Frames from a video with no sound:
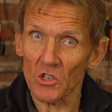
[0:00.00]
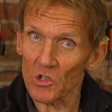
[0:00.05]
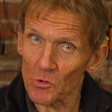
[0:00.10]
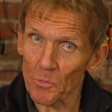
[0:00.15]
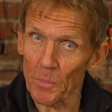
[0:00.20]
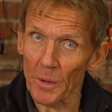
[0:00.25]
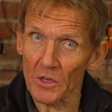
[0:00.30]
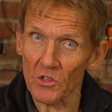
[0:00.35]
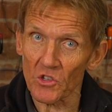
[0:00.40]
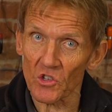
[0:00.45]

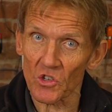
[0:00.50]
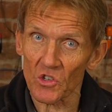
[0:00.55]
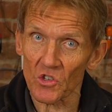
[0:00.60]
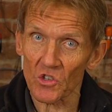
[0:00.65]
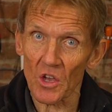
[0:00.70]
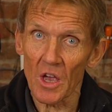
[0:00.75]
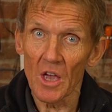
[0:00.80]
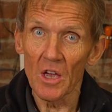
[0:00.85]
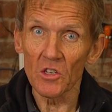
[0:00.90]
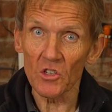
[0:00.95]

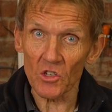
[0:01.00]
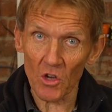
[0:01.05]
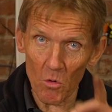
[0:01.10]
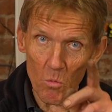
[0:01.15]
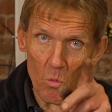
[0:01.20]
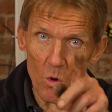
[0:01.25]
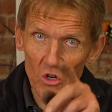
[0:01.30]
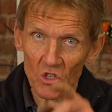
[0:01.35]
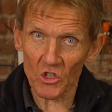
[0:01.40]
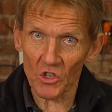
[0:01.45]
spaces. So
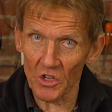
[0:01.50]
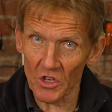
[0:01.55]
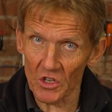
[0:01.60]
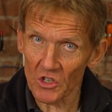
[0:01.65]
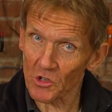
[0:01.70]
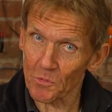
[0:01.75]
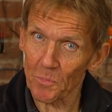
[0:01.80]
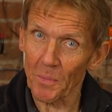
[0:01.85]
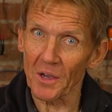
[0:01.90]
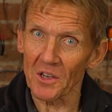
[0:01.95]
watch
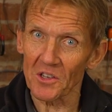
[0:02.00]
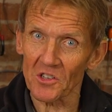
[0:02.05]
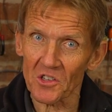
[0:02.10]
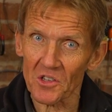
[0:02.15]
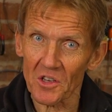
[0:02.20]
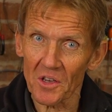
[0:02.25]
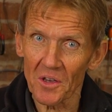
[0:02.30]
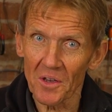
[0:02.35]
this space.